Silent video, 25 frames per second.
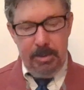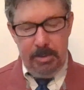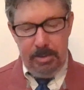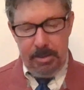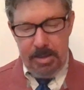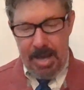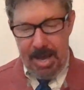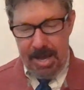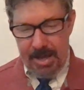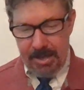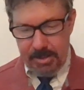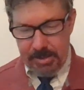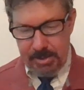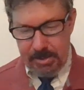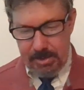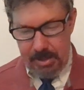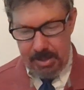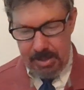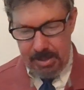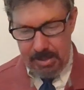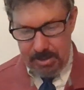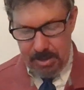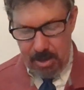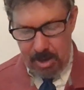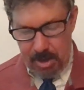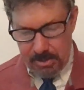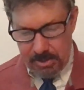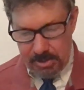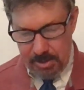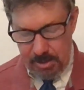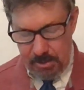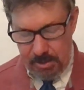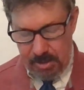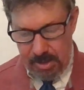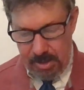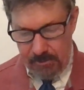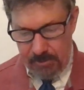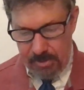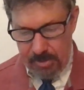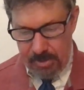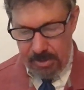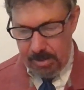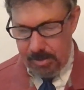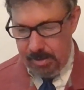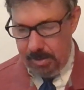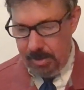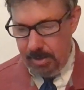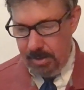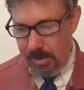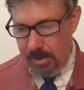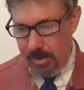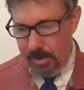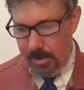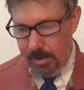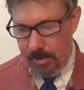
Next, he's also given a,